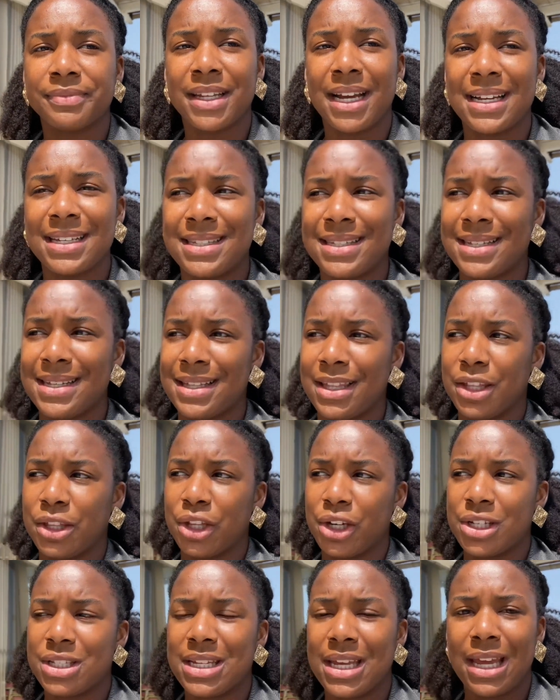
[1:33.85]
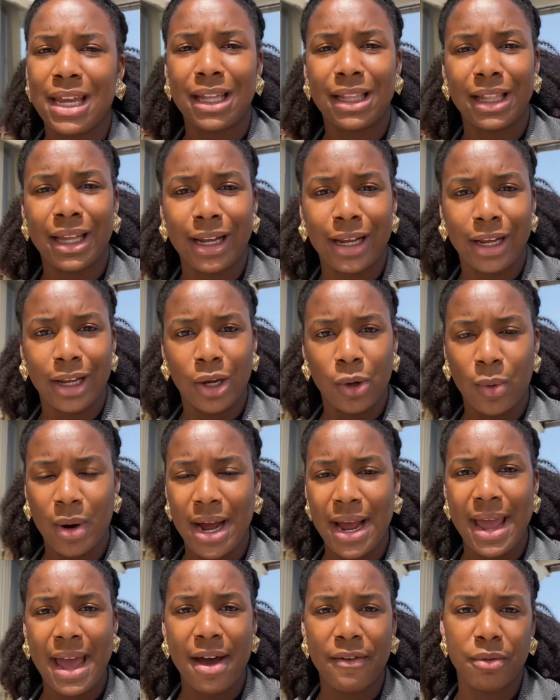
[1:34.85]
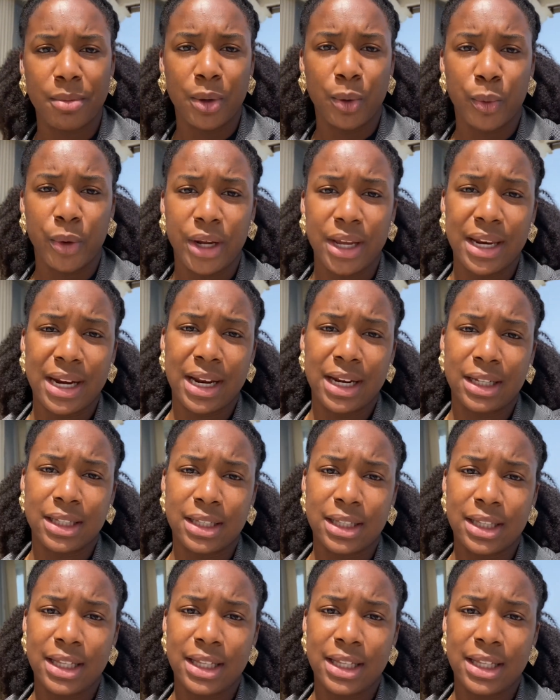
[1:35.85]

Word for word: I see that they're saying, like, why I haven't been working out of the